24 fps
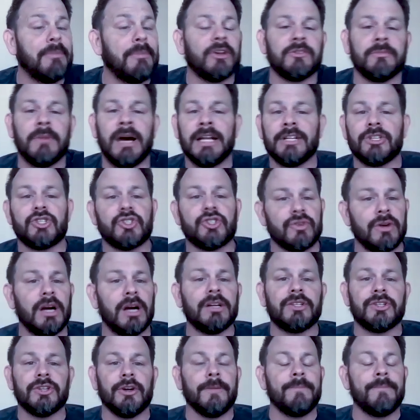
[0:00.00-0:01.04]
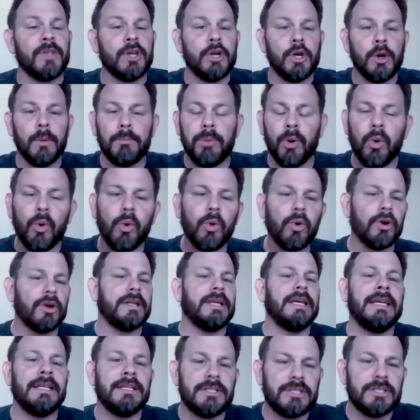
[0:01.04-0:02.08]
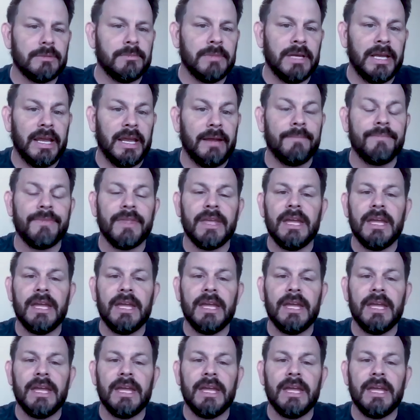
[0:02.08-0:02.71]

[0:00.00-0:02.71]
because my instructor poured into me